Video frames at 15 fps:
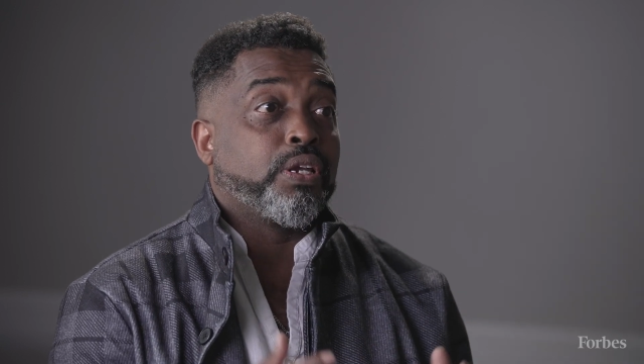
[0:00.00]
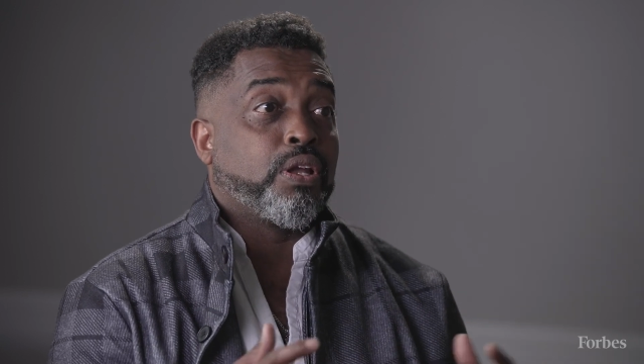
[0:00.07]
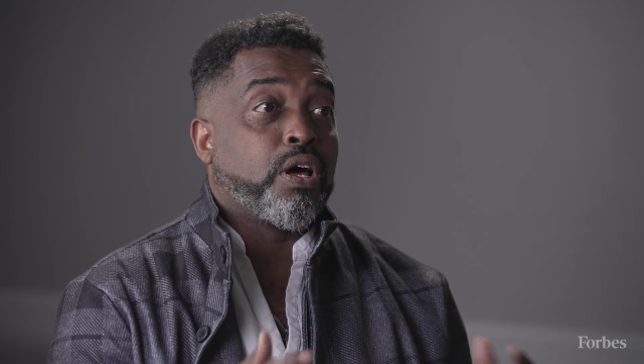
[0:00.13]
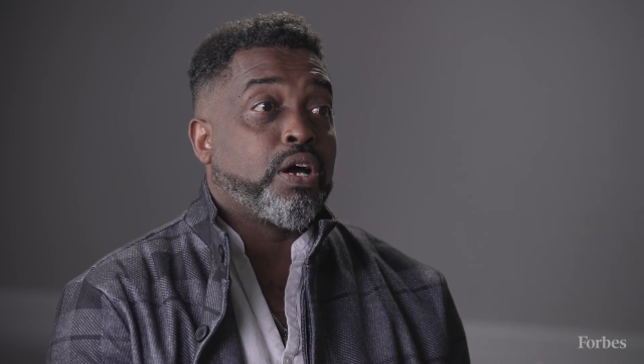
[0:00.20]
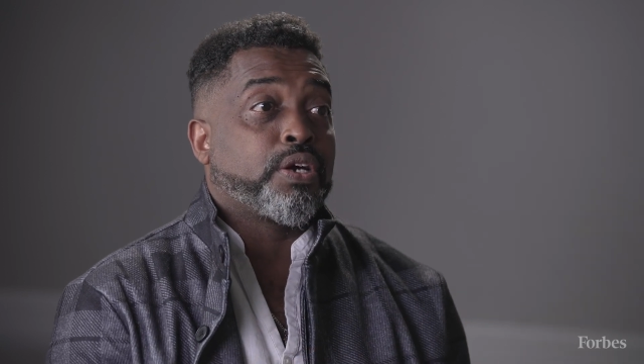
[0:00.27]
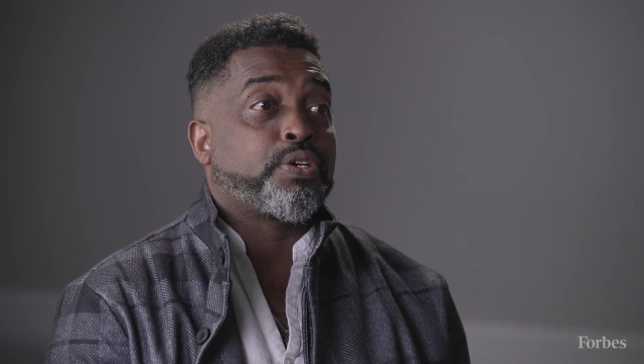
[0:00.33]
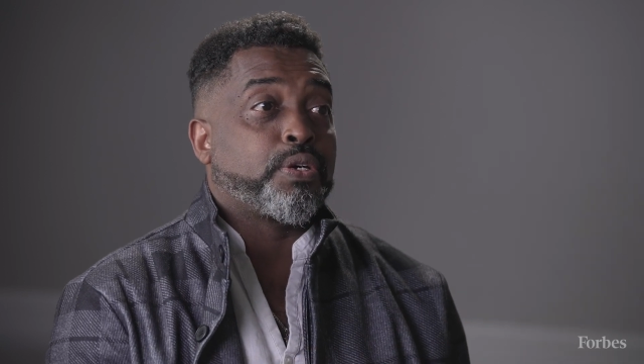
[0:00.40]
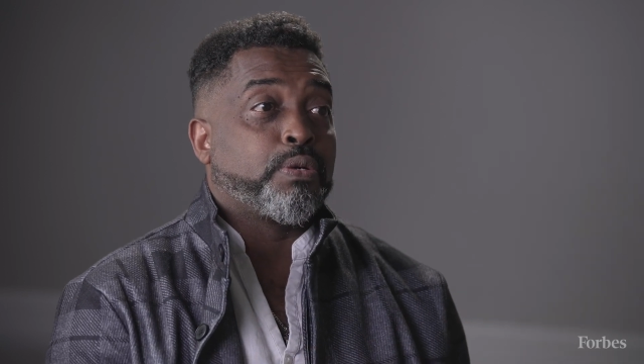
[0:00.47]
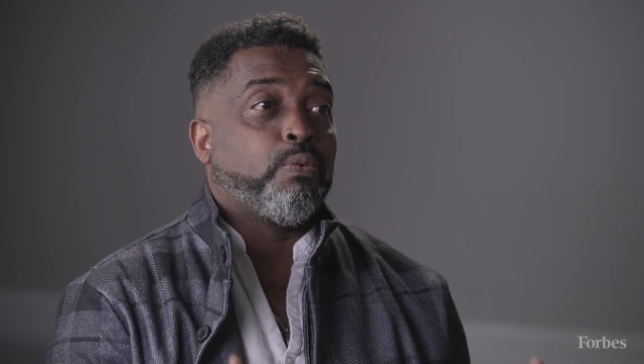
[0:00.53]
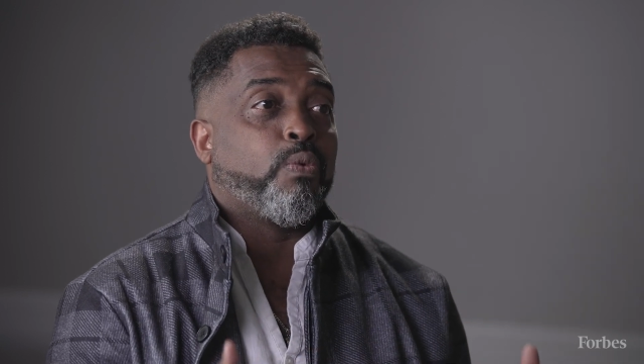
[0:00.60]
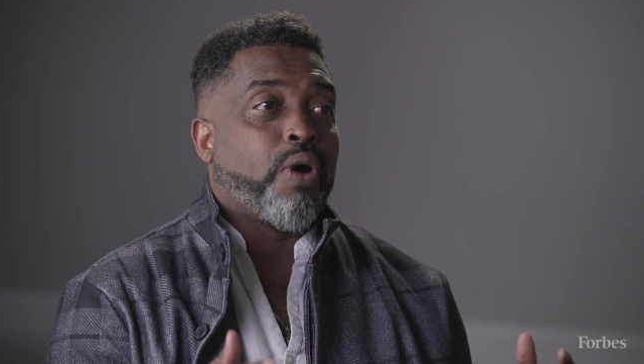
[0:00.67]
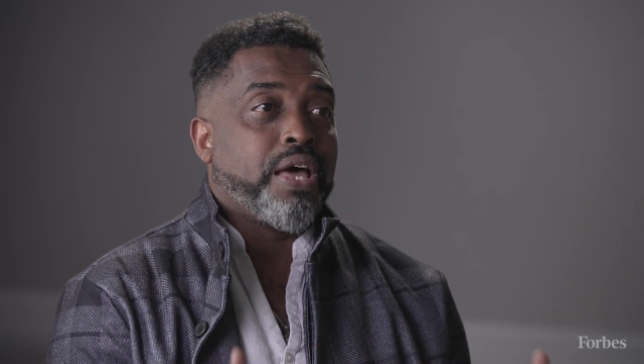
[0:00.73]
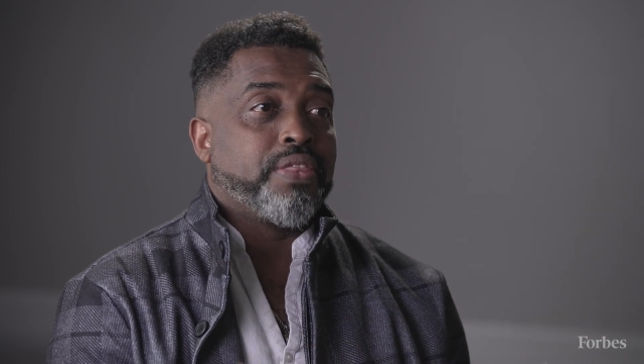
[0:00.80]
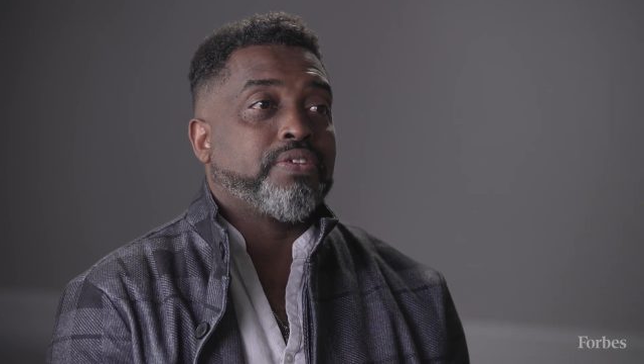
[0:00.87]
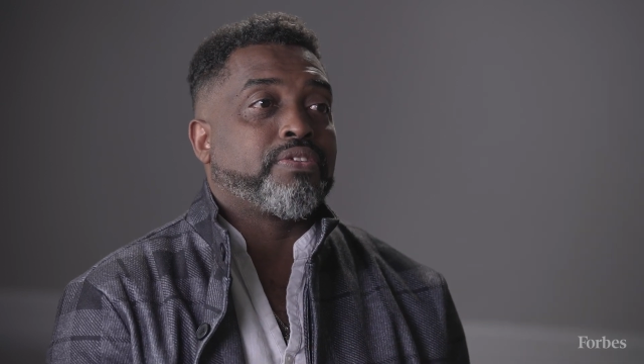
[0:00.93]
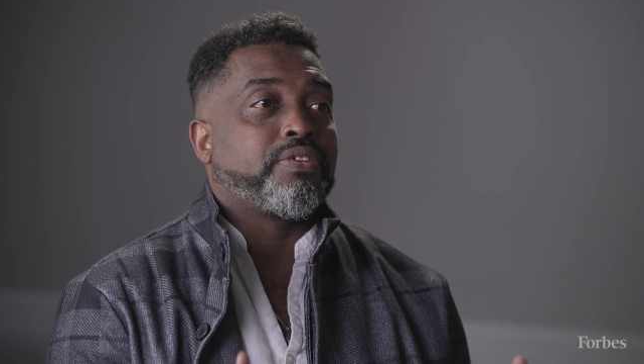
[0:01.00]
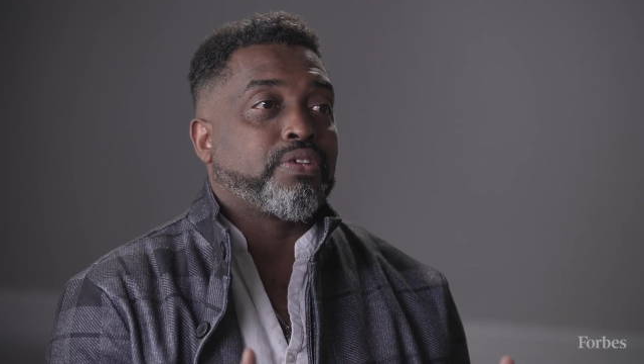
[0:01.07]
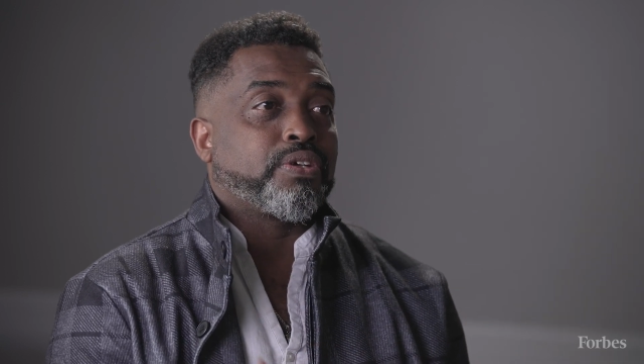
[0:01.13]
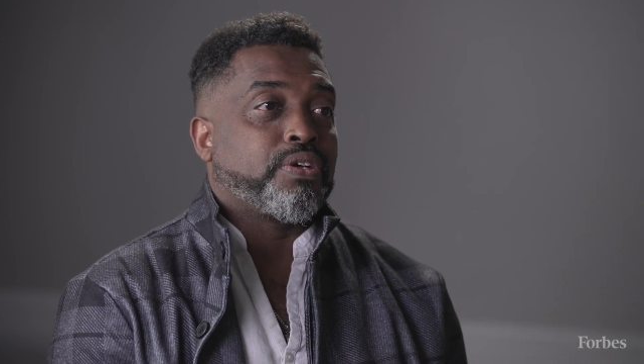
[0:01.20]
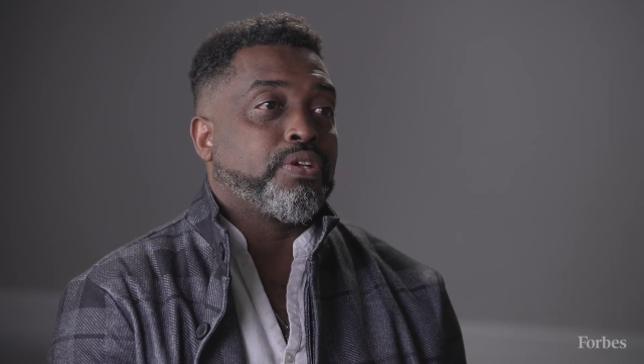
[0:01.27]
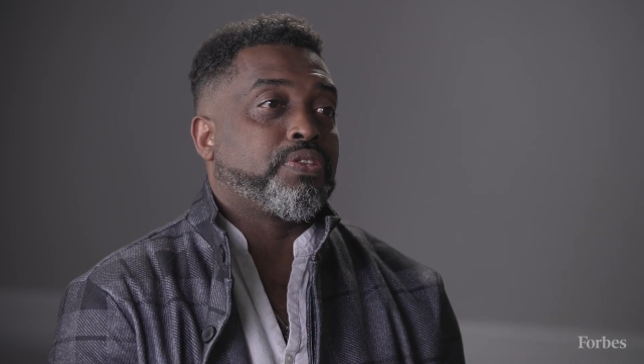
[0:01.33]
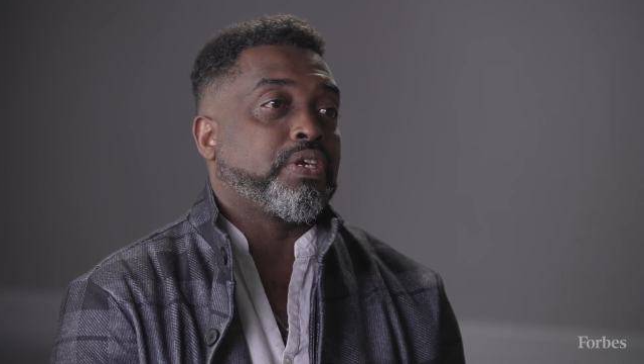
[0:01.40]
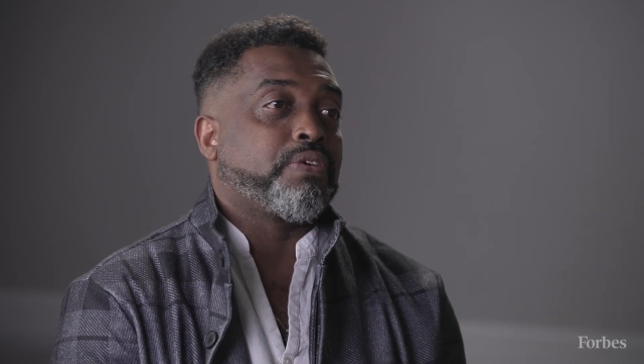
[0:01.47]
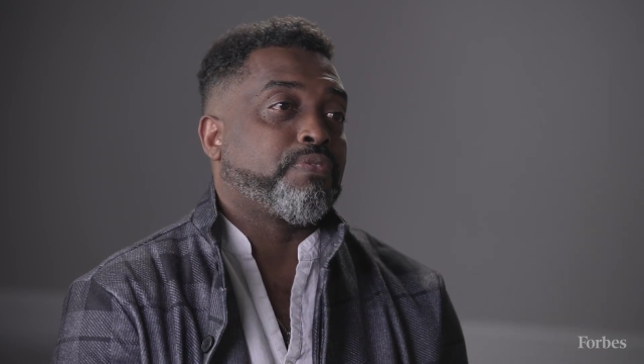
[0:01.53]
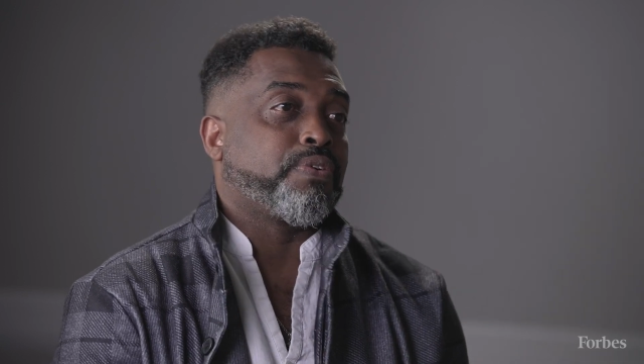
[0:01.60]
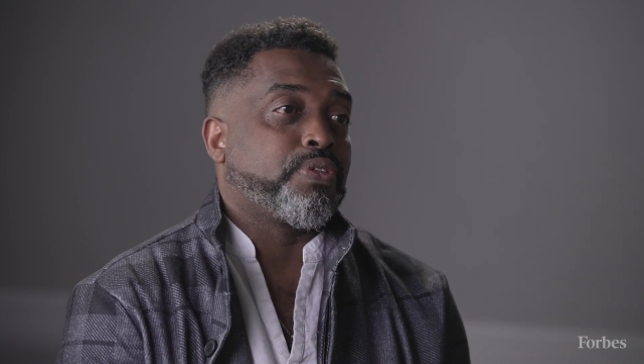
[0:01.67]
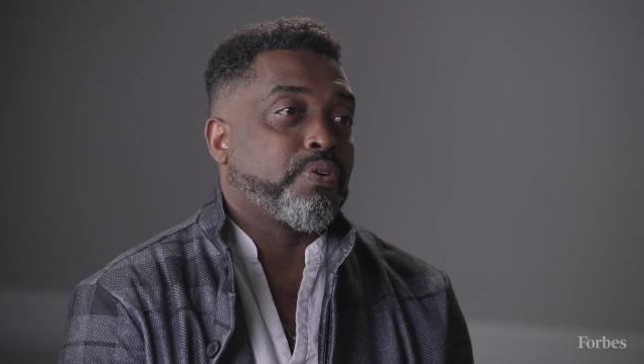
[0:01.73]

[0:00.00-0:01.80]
long-term why this is a good thing for